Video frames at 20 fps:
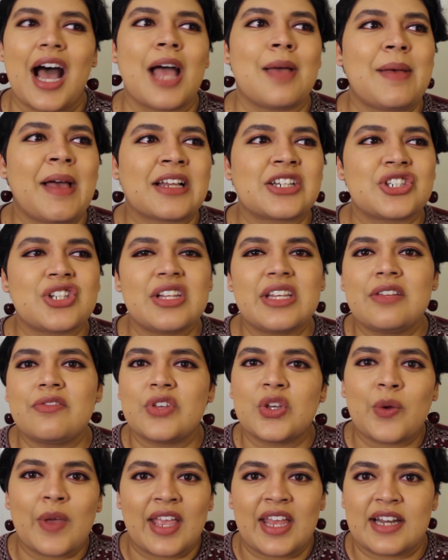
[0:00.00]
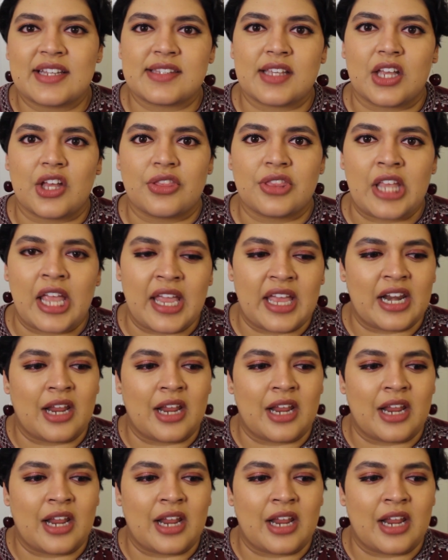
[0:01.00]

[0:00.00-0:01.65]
I'm actually viewing it as a good thing,